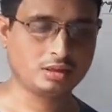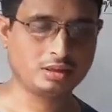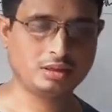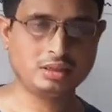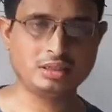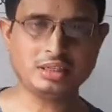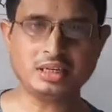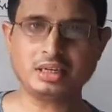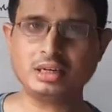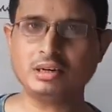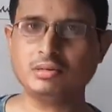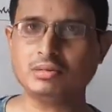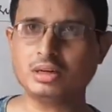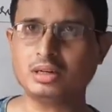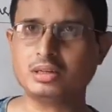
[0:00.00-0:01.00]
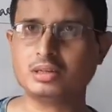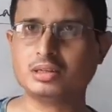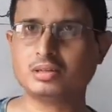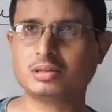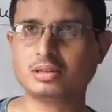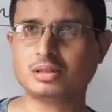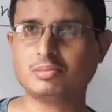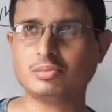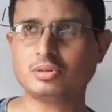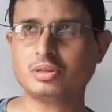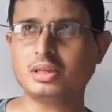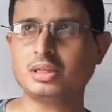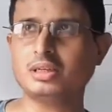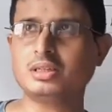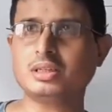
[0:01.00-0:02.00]
In general, rulers
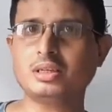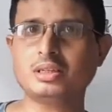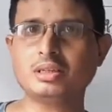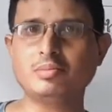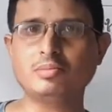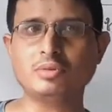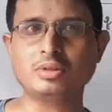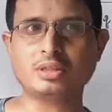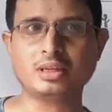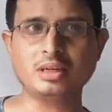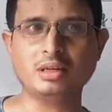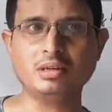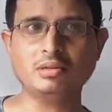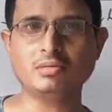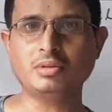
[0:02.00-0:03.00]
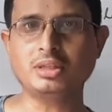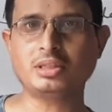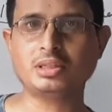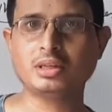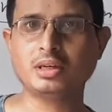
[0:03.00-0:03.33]
is a simple scale which